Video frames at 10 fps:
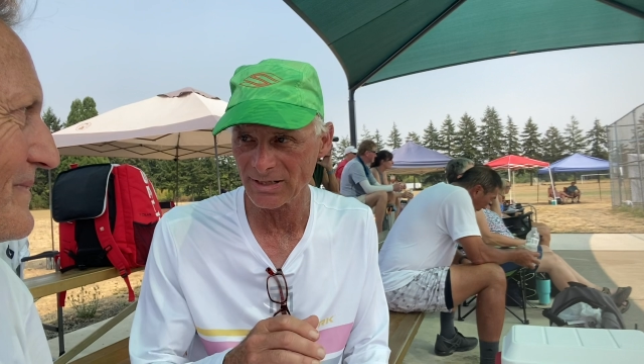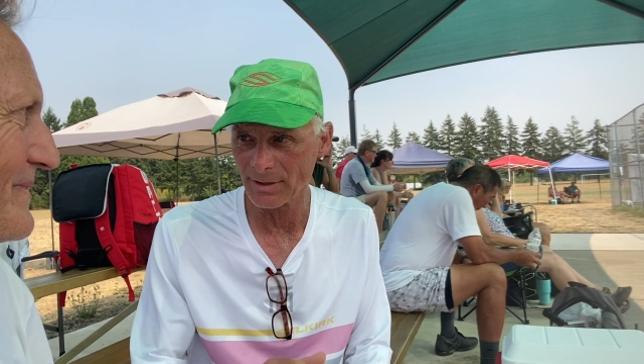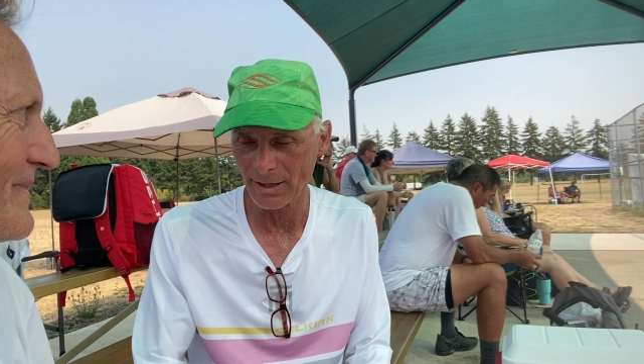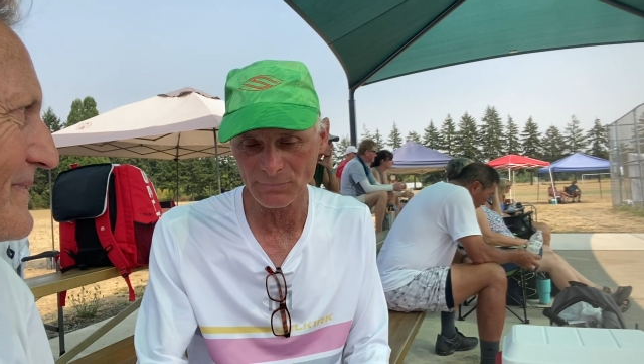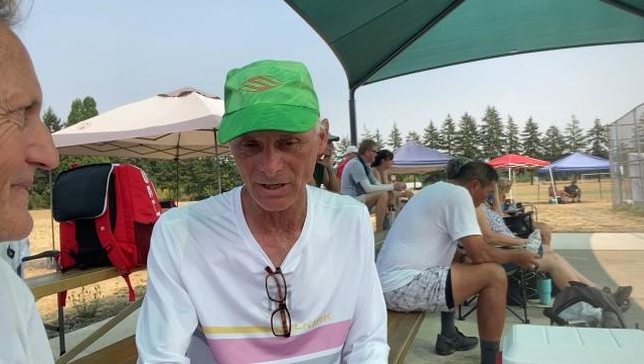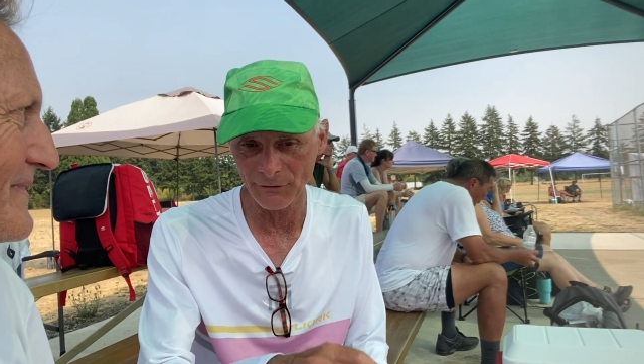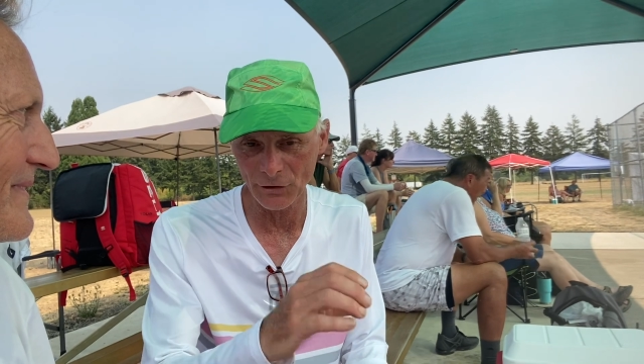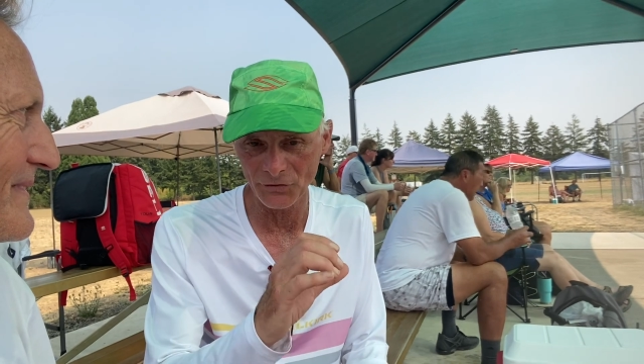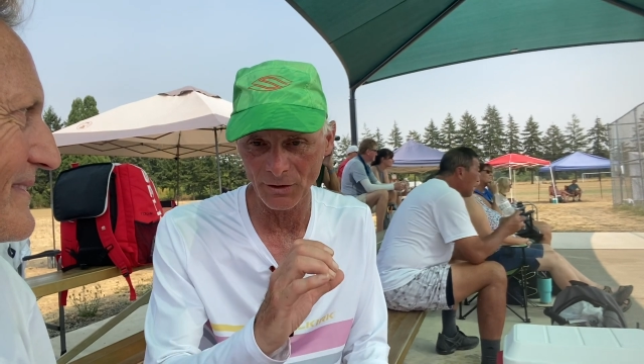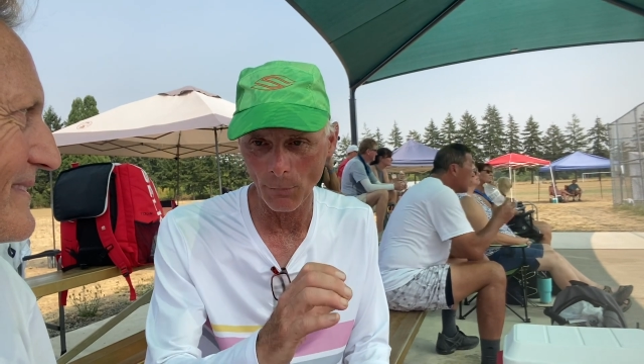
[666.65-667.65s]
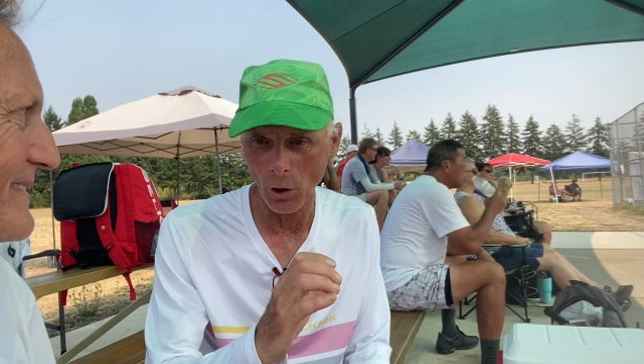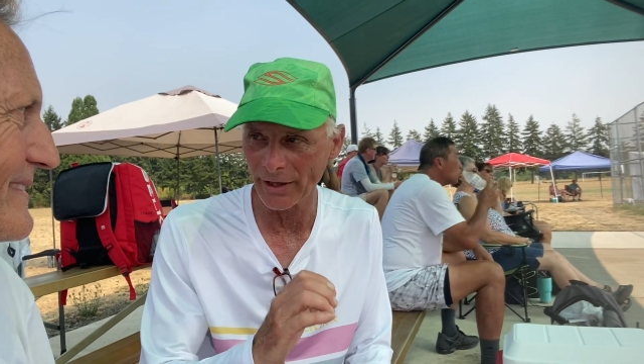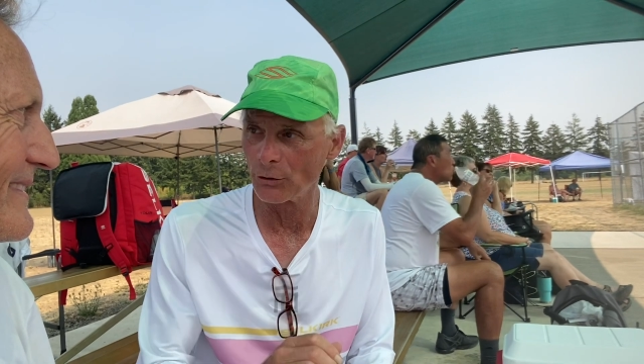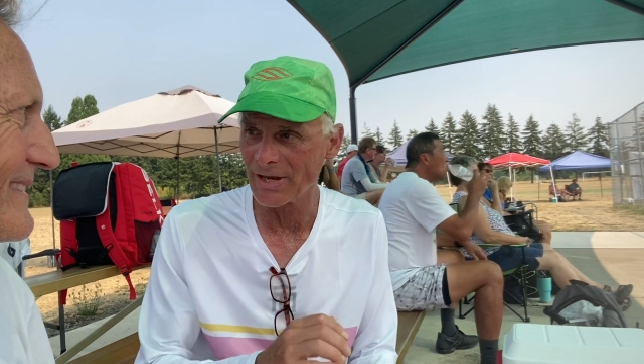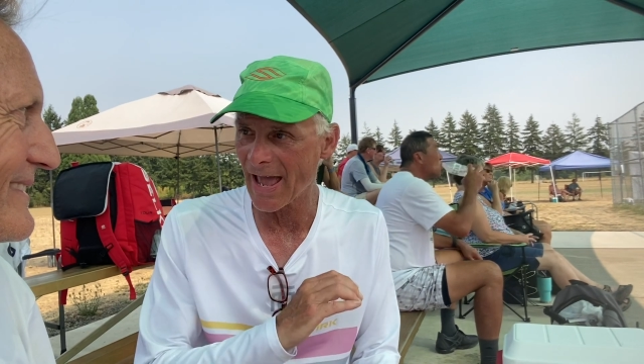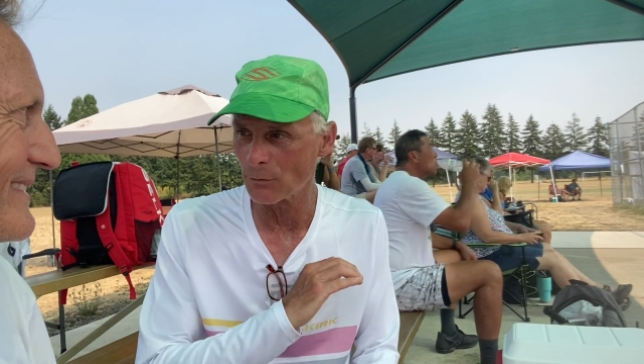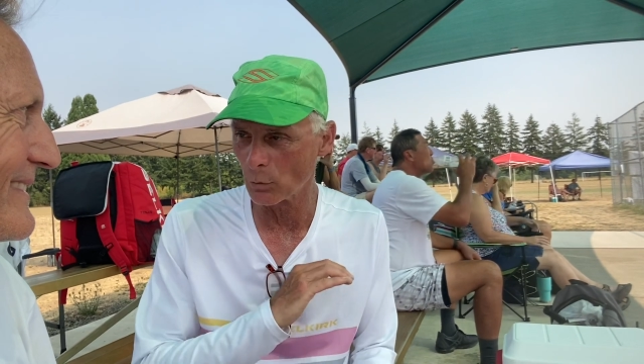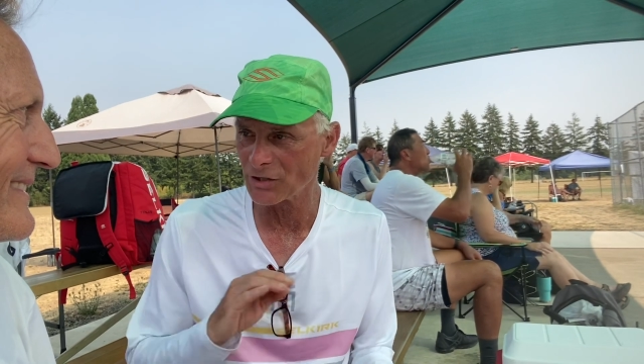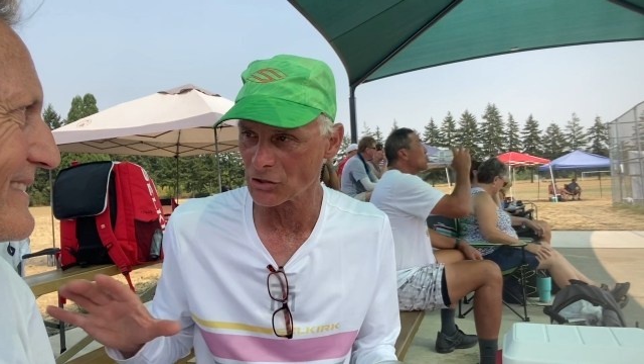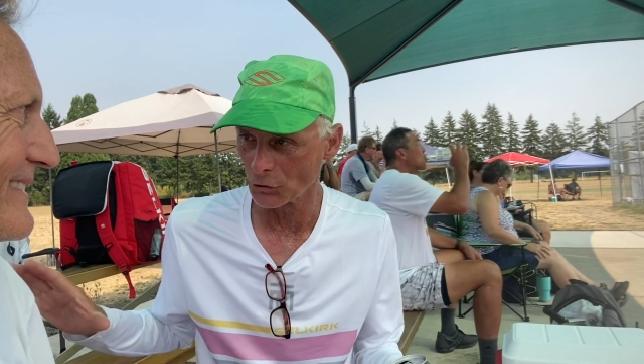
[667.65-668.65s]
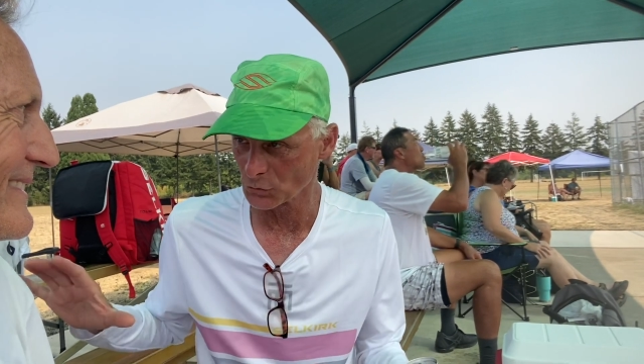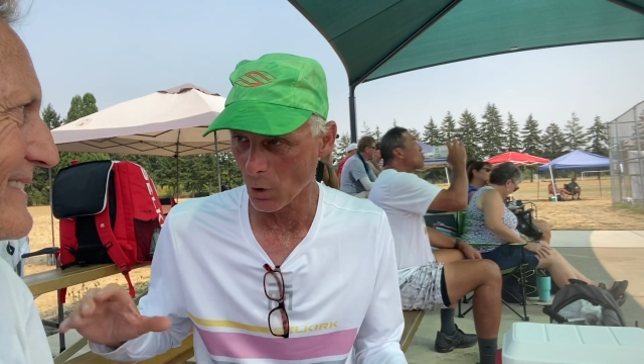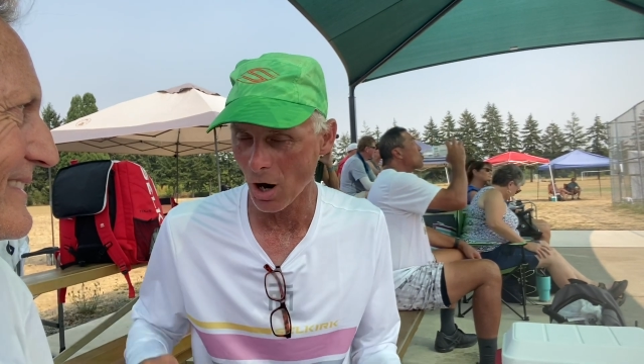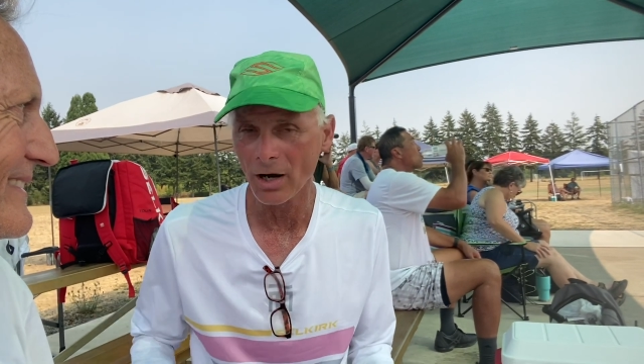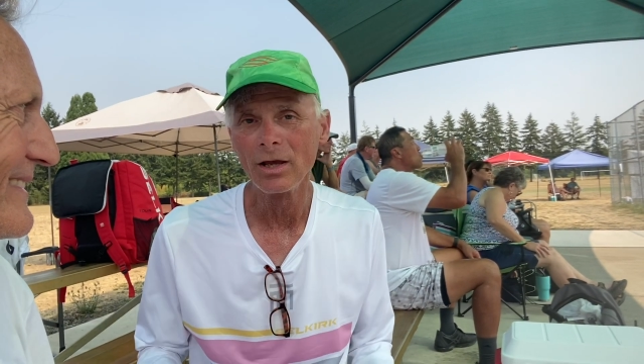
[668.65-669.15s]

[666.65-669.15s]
times heavier than the ball. I go, Dad, ratio's wrong.